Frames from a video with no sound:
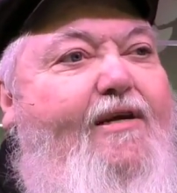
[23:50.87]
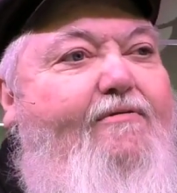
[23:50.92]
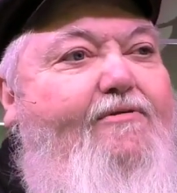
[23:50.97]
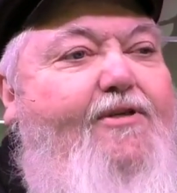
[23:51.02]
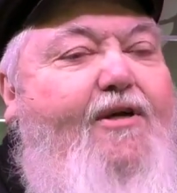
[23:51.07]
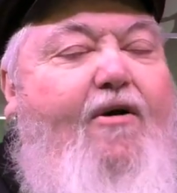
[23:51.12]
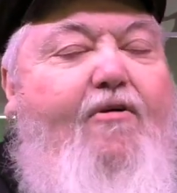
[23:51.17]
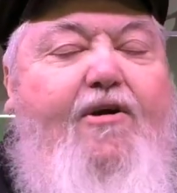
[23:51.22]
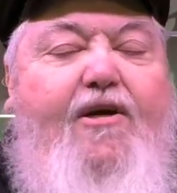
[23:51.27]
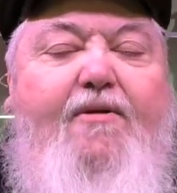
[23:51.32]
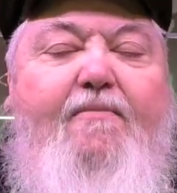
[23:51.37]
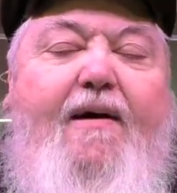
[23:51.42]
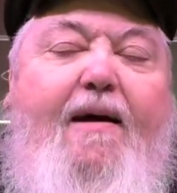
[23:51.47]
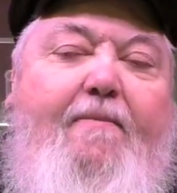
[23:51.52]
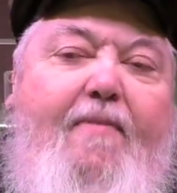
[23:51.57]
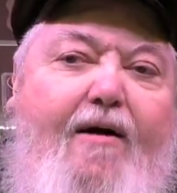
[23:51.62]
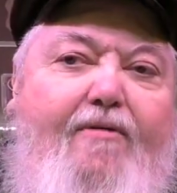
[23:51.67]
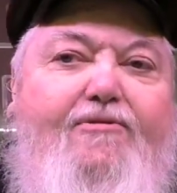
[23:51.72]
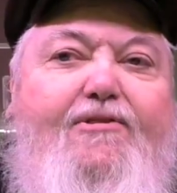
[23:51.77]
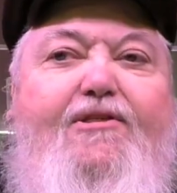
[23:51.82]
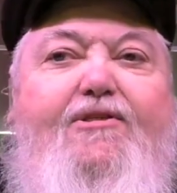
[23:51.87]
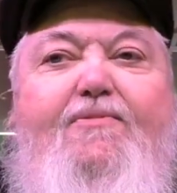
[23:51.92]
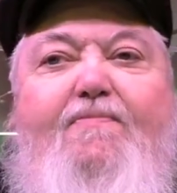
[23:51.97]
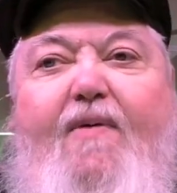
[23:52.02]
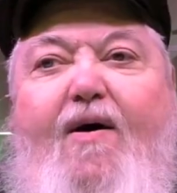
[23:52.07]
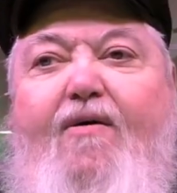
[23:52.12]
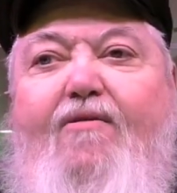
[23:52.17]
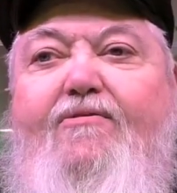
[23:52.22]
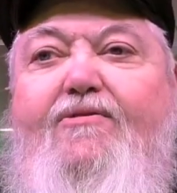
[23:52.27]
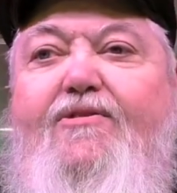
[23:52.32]
I was talking to my boss's
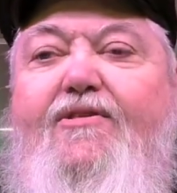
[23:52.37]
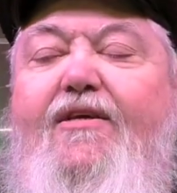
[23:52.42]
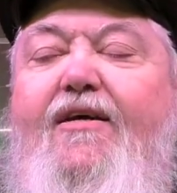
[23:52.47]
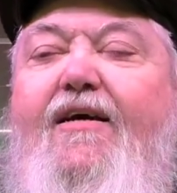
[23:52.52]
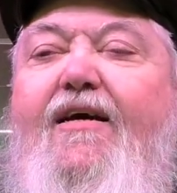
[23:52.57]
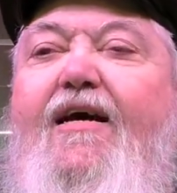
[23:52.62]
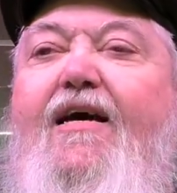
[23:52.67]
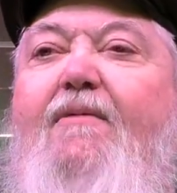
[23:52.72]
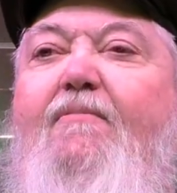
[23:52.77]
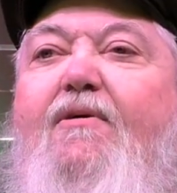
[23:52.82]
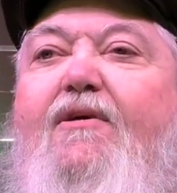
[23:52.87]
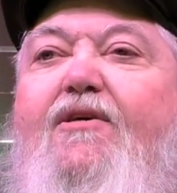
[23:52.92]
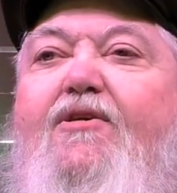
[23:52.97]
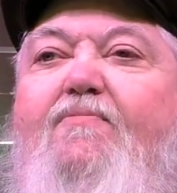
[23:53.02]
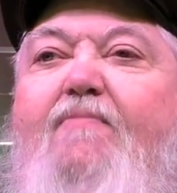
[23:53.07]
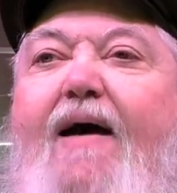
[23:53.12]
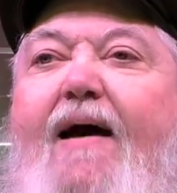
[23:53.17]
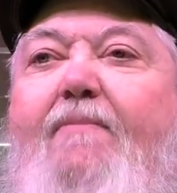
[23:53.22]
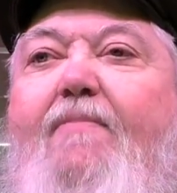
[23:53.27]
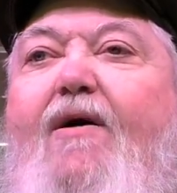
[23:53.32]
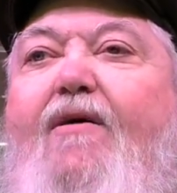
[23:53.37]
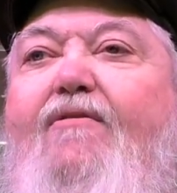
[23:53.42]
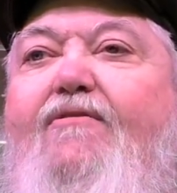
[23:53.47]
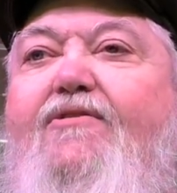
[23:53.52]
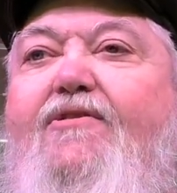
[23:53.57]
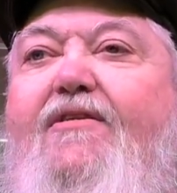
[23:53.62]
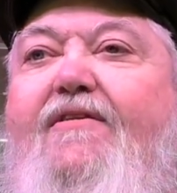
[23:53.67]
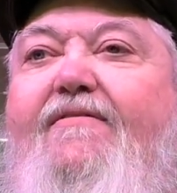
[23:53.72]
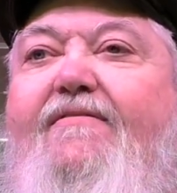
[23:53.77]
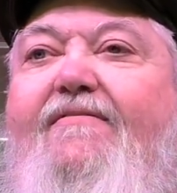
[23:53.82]
boss because my
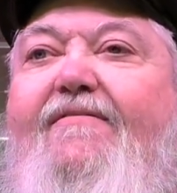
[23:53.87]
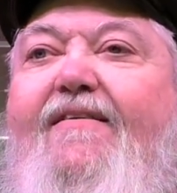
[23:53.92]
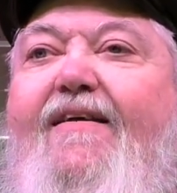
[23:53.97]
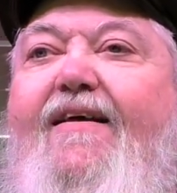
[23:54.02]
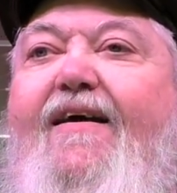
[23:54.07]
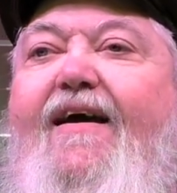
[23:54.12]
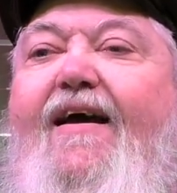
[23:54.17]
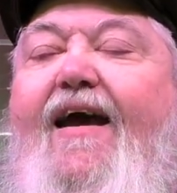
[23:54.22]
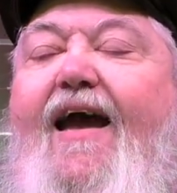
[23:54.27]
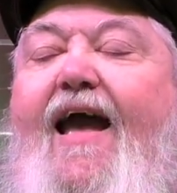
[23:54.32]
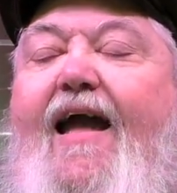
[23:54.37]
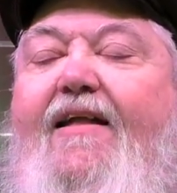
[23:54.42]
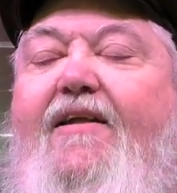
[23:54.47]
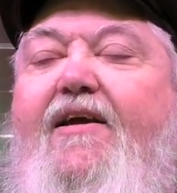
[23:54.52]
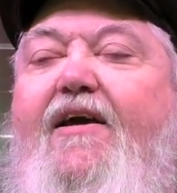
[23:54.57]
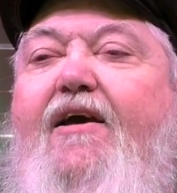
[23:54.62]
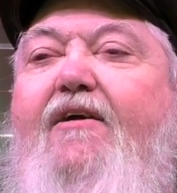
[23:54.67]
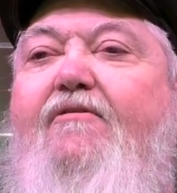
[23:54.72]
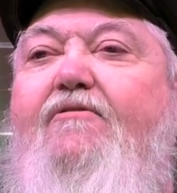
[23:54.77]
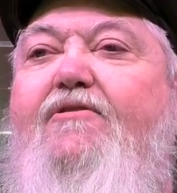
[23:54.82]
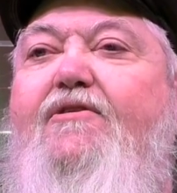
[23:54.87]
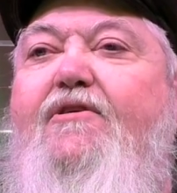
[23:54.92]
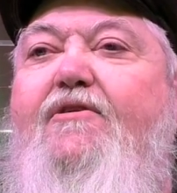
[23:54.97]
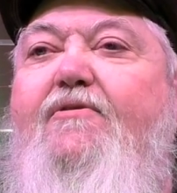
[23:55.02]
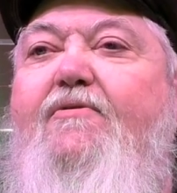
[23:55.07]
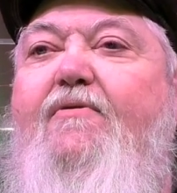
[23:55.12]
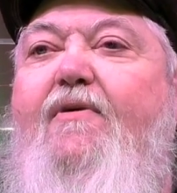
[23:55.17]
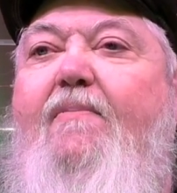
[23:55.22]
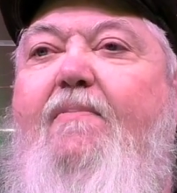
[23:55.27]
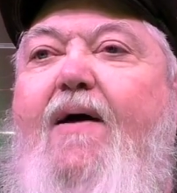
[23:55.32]
boss had had to go
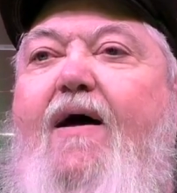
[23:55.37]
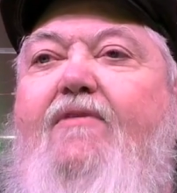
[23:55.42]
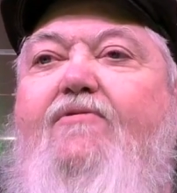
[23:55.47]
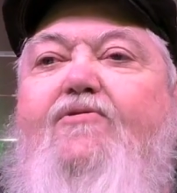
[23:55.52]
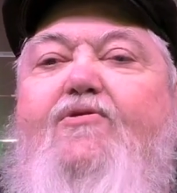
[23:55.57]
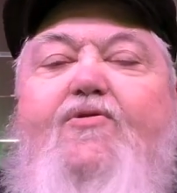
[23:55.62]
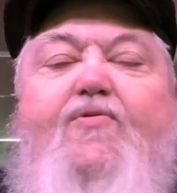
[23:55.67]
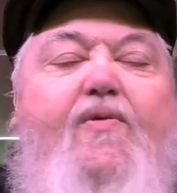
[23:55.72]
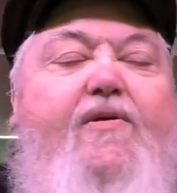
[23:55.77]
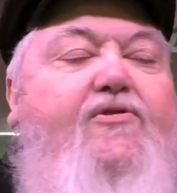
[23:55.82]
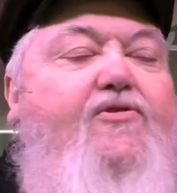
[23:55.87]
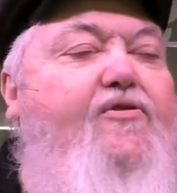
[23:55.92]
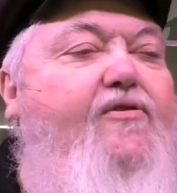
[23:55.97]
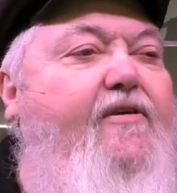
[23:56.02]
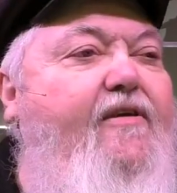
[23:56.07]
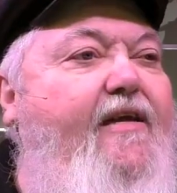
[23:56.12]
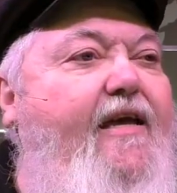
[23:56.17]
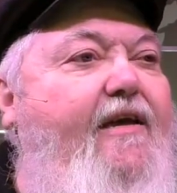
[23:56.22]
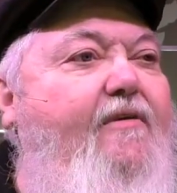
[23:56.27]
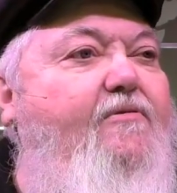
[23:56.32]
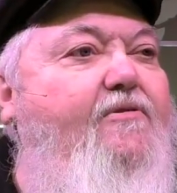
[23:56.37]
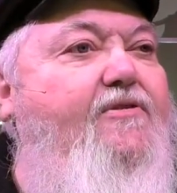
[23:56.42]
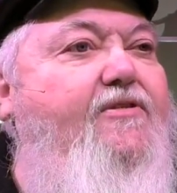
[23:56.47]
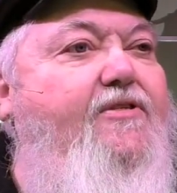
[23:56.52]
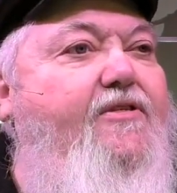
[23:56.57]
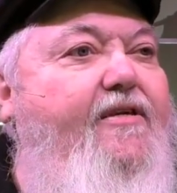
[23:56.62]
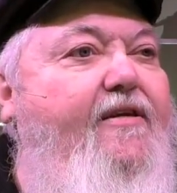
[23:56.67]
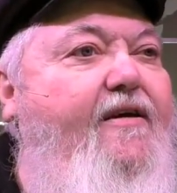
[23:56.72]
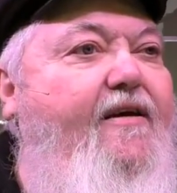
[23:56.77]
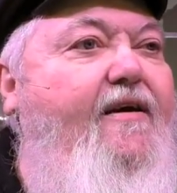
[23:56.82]
to uh, Basel, Switzerland. He
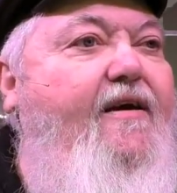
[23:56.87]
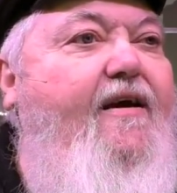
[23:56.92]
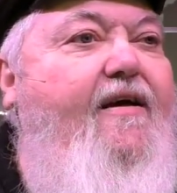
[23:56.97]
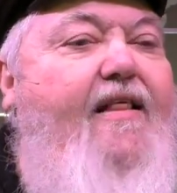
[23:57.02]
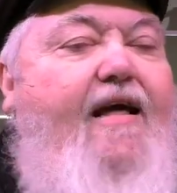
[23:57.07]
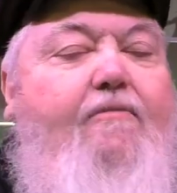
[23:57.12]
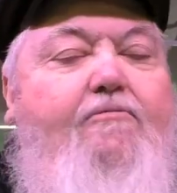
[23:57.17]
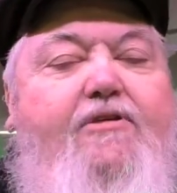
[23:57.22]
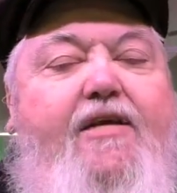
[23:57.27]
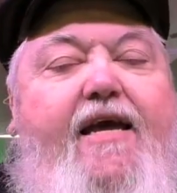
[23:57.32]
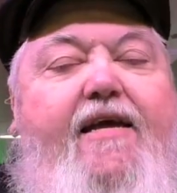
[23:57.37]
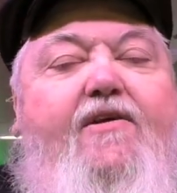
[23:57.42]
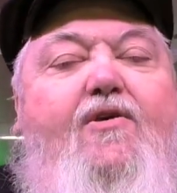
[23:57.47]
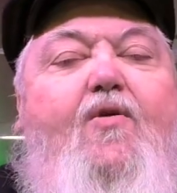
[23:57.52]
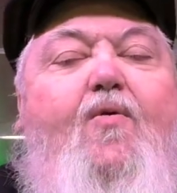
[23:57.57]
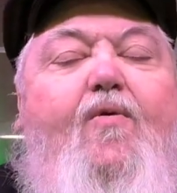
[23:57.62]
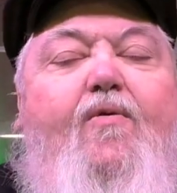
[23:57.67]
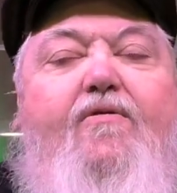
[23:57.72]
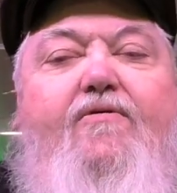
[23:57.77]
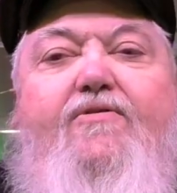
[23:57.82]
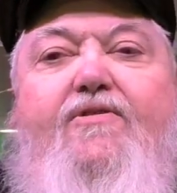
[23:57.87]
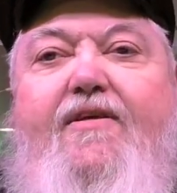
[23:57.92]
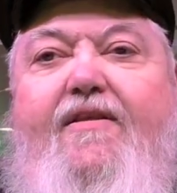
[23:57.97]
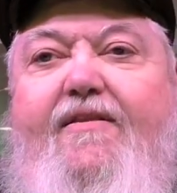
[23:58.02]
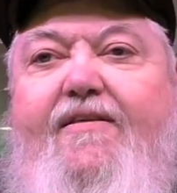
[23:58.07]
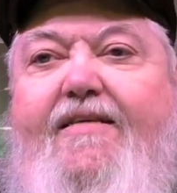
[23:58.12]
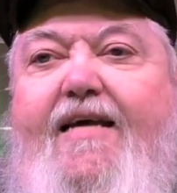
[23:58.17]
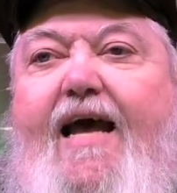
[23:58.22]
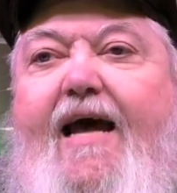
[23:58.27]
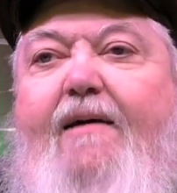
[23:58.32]
was that was headquarters at
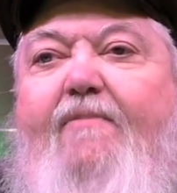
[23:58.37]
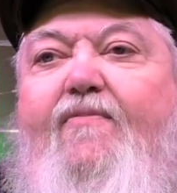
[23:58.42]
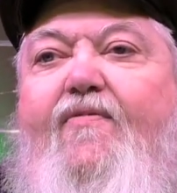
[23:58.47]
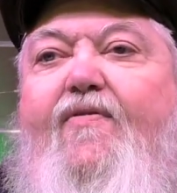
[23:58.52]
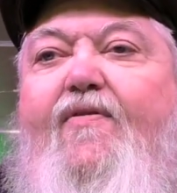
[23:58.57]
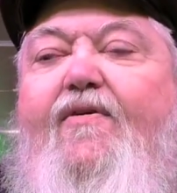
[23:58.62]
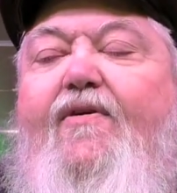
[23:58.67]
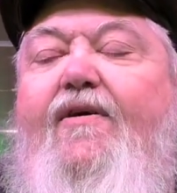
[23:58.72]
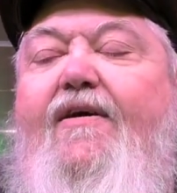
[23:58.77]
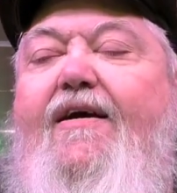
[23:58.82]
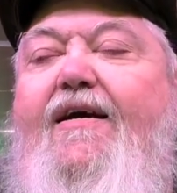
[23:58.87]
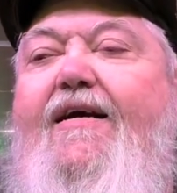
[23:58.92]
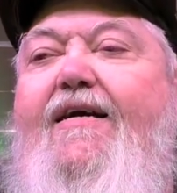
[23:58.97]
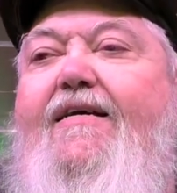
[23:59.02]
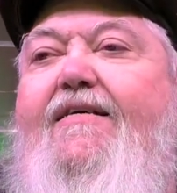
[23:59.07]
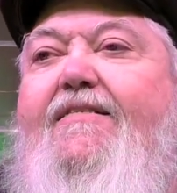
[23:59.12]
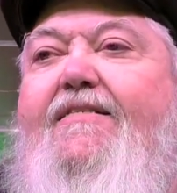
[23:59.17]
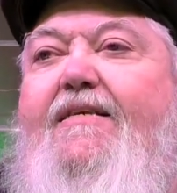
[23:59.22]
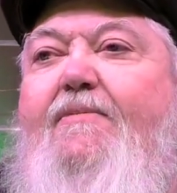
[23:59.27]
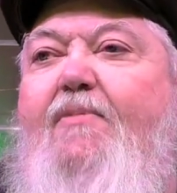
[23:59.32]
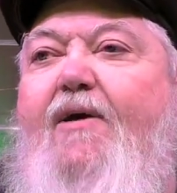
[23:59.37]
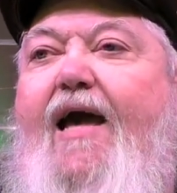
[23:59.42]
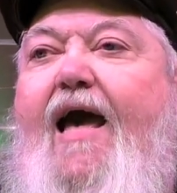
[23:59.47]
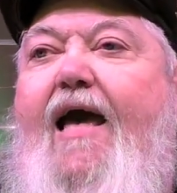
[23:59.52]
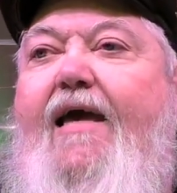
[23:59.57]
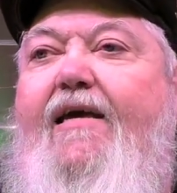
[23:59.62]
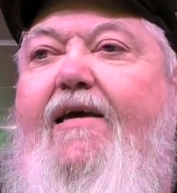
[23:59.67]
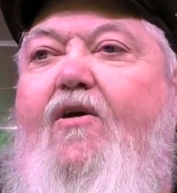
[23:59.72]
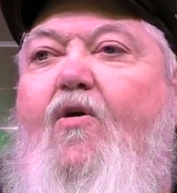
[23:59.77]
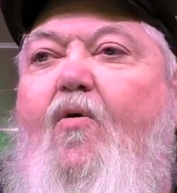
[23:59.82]
the time for Ciba-Geigy